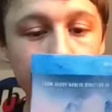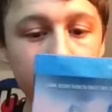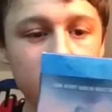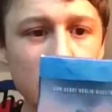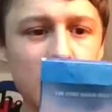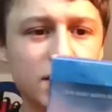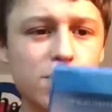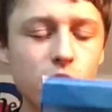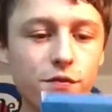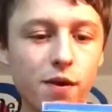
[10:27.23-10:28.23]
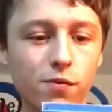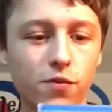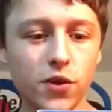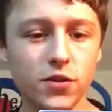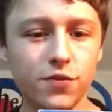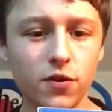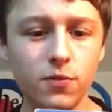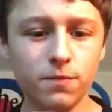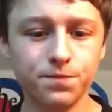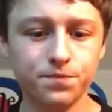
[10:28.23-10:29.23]
Yeah, it's another found footage
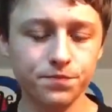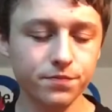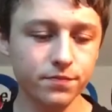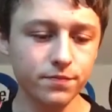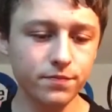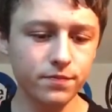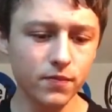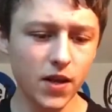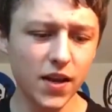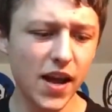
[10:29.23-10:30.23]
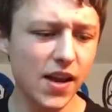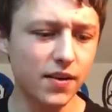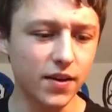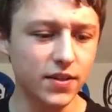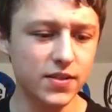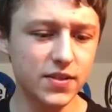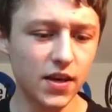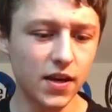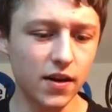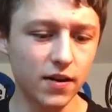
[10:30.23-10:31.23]
film. Again, it's
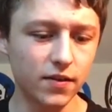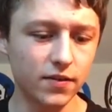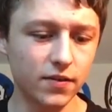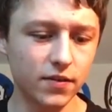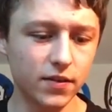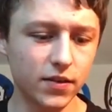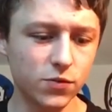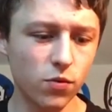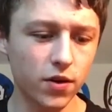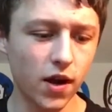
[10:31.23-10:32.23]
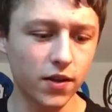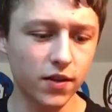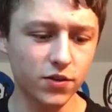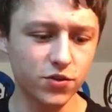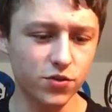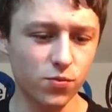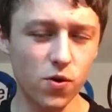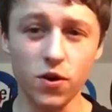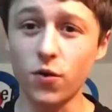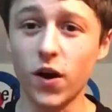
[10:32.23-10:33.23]
one that I think does
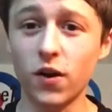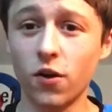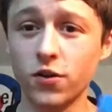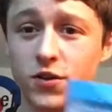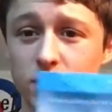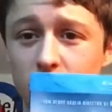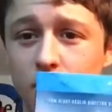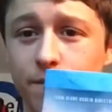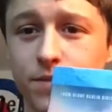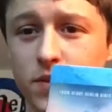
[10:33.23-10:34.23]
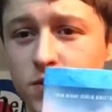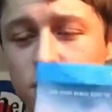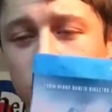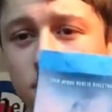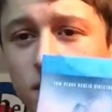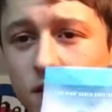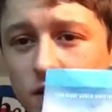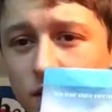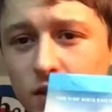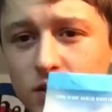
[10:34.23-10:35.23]
work quite a lot. They
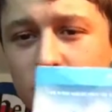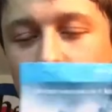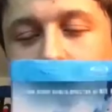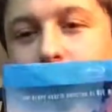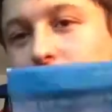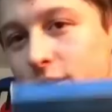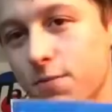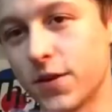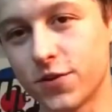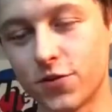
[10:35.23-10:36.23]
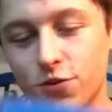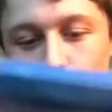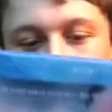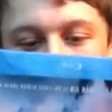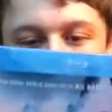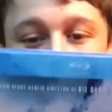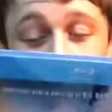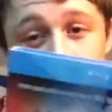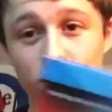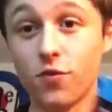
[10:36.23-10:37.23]
say it's based on true events, in
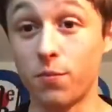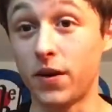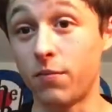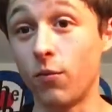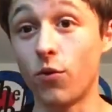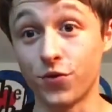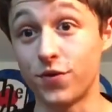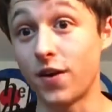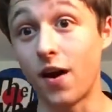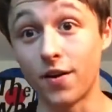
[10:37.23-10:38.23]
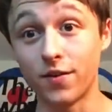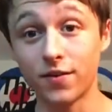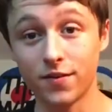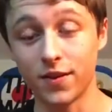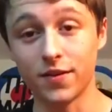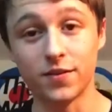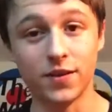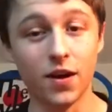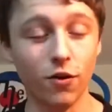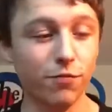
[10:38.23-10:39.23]
that some people once died at the
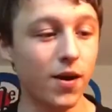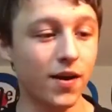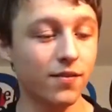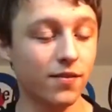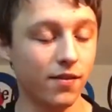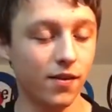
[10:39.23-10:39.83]
Dyatlov Pass.